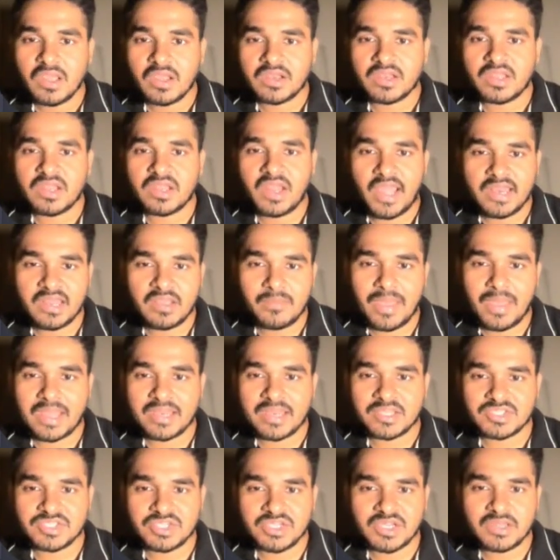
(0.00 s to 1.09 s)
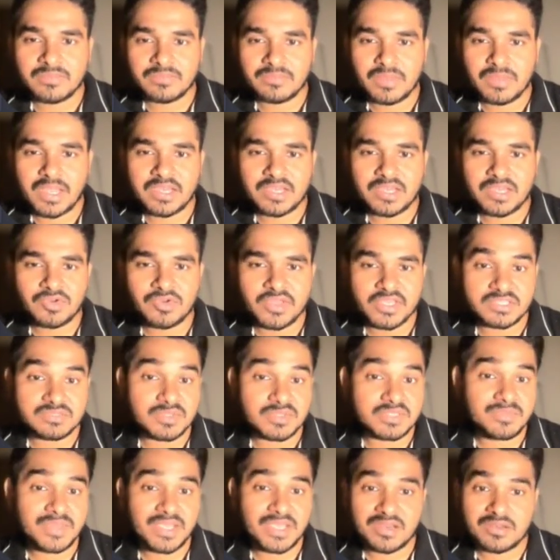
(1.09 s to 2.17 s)
Dear hiring manager, I'm writing to
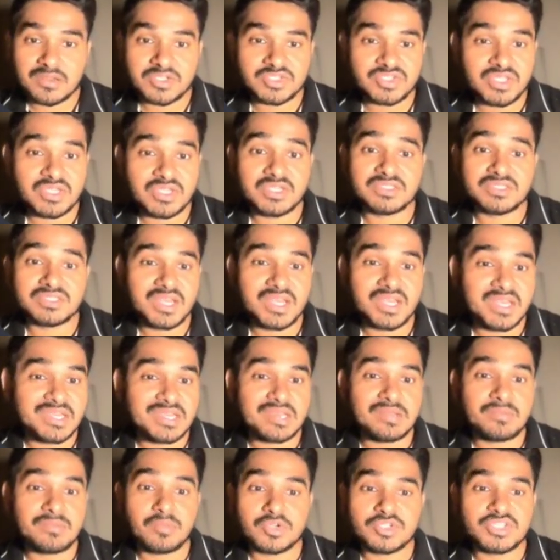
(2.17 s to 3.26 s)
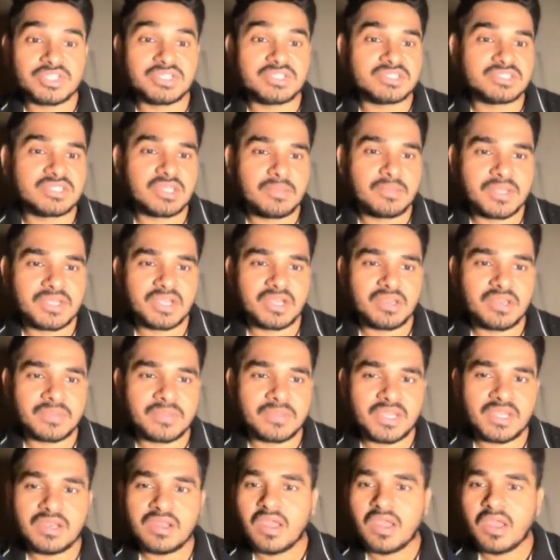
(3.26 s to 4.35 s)
express my interest in the design intern position is ABT
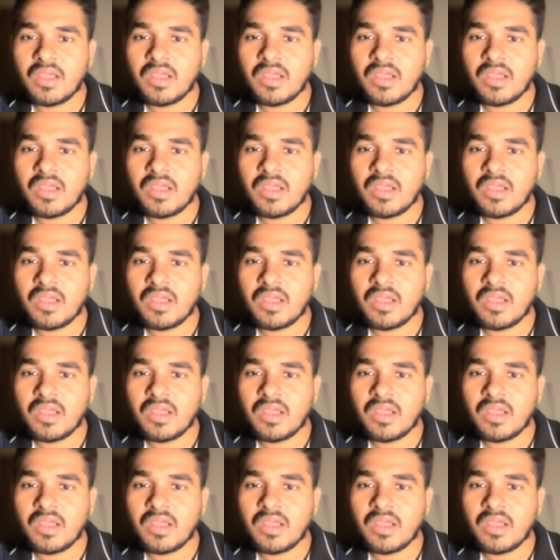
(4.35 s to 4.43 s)
Limited.